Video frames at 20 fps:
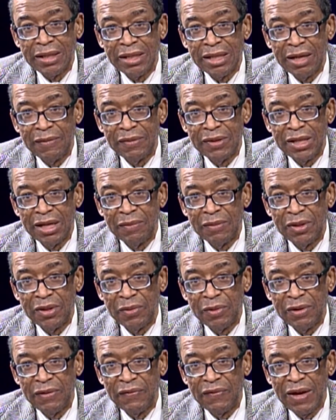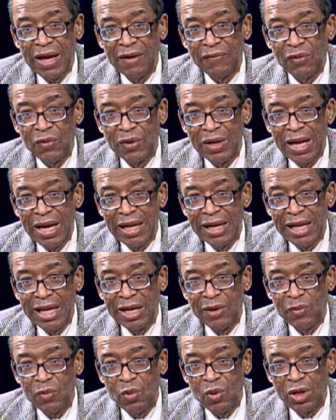
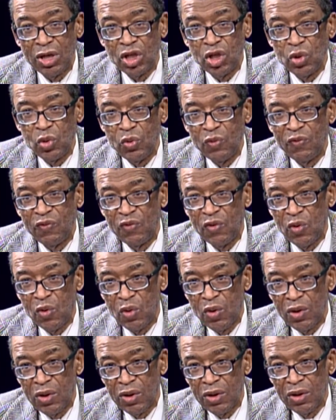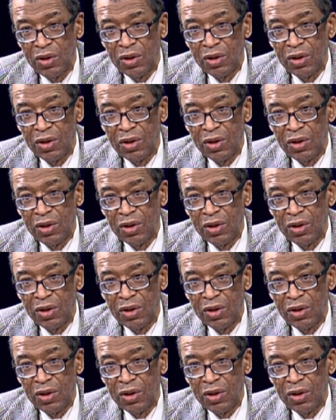773-509-8124,